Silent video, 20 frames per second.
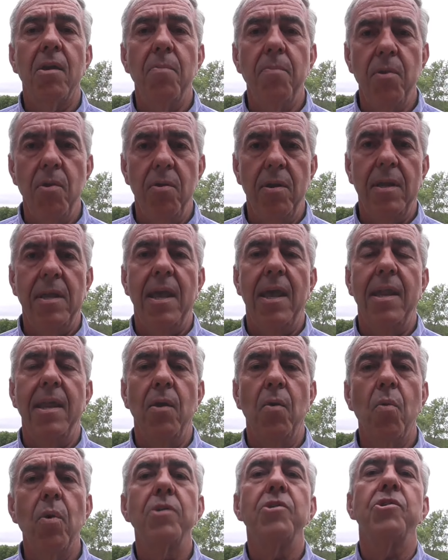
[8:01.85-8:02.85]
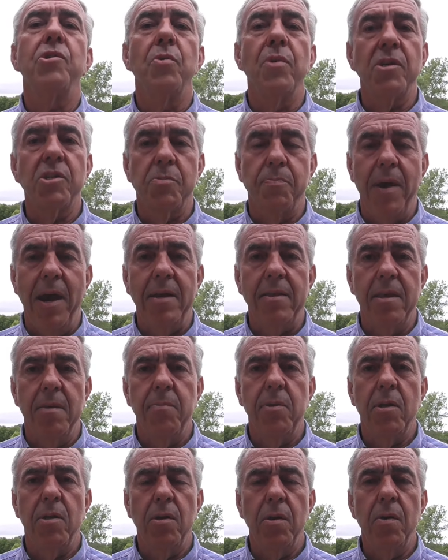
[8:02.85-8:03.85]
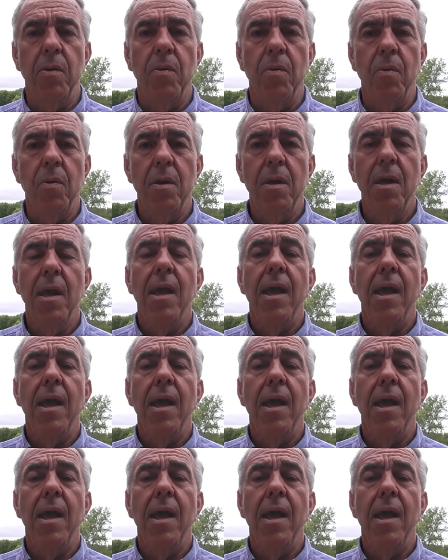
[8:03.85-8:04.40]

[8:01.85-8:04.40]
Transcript: communicating what you expect them to do,